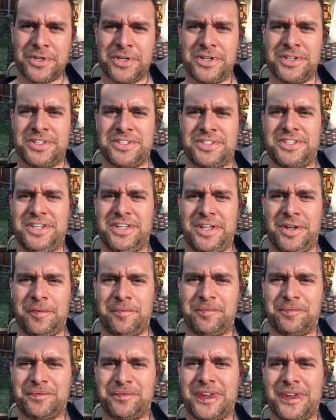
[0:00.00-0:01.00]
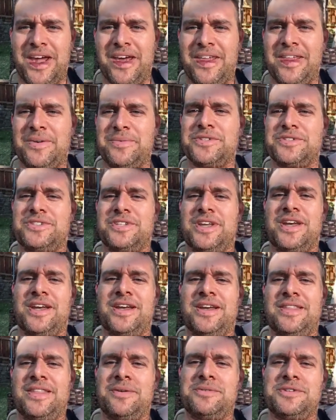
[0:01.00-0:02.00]
Good to see you. Yeah, that was
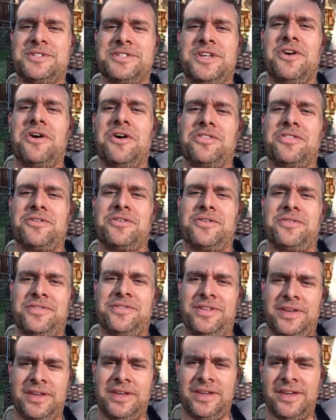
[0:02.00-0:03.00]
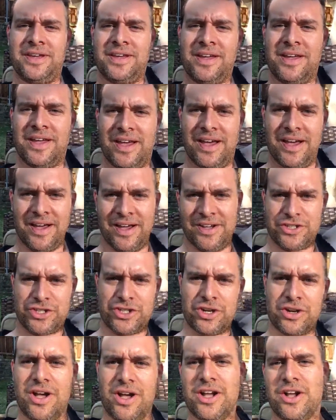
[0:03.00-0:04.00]
the author of the
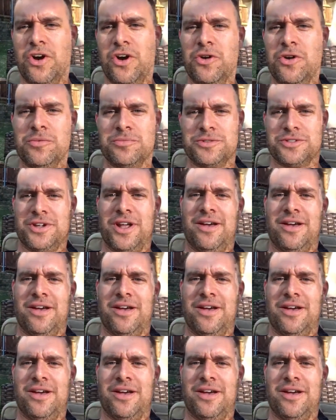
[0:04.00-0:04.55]
Sherlock Holmes